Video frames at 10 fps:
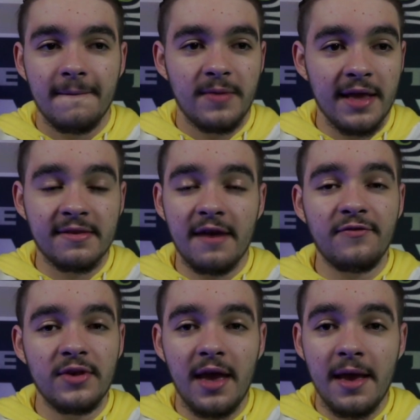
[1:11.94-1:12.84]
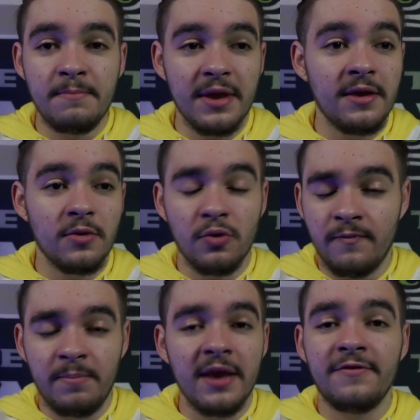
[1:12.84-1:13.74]
it's definitely a
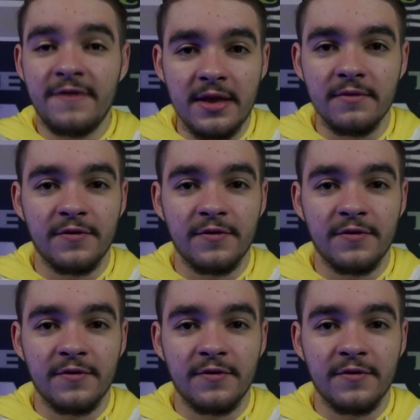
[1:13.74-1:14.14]
big feat